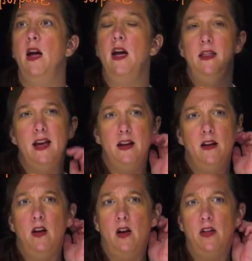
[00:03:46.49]
And
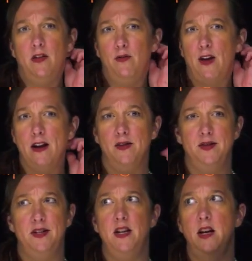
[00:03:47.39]
then the final
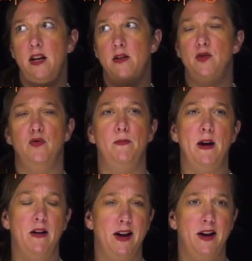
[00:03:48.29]
C in this group
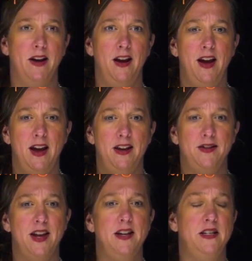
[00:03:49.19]
area is
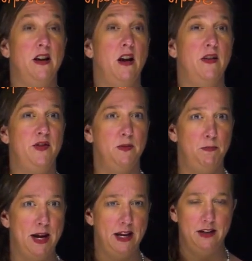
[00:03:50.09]
the idea of
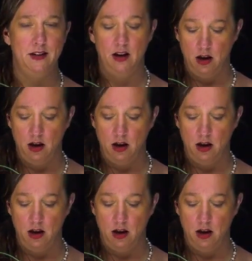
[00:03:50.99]
debate.